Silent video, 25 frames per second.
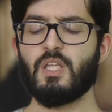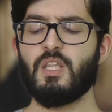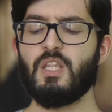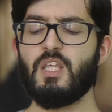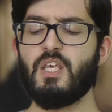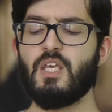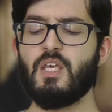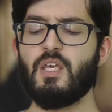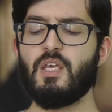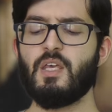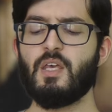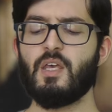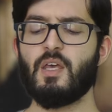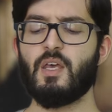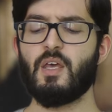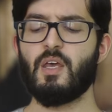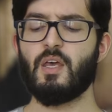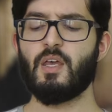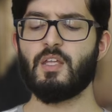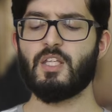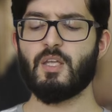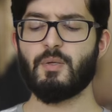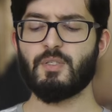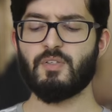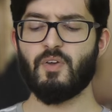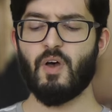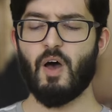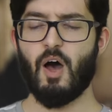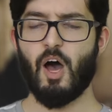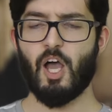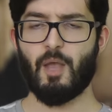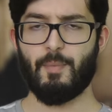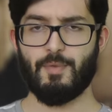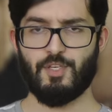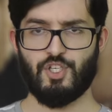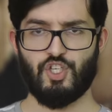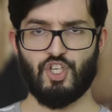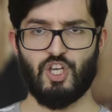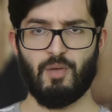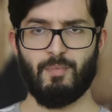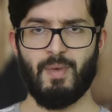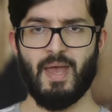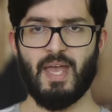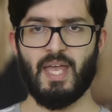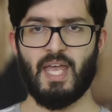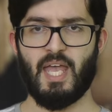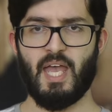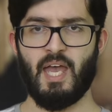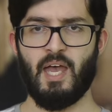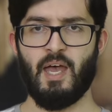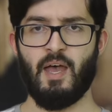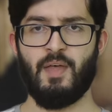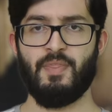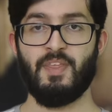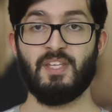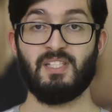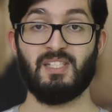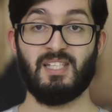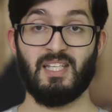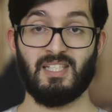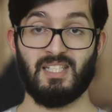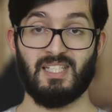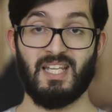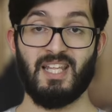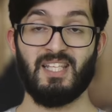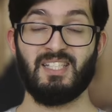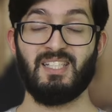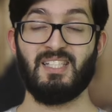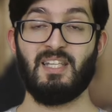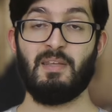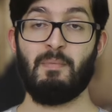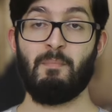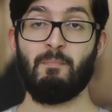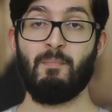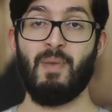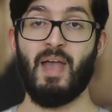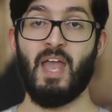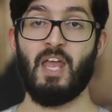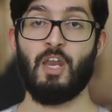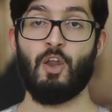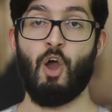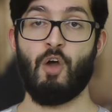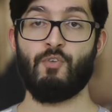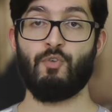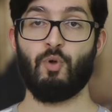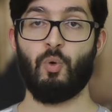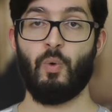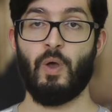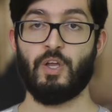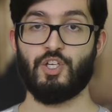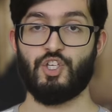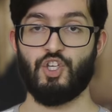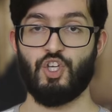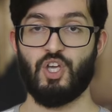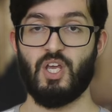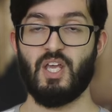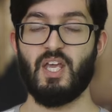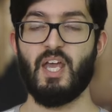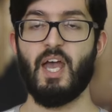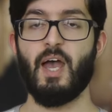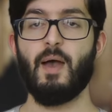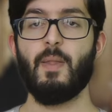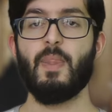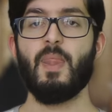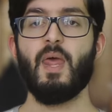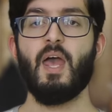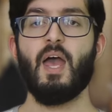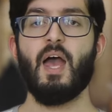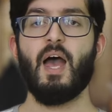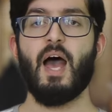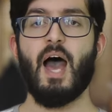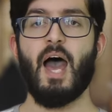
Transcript: in terms of arguments you can make here, and this is the main overall question you can get,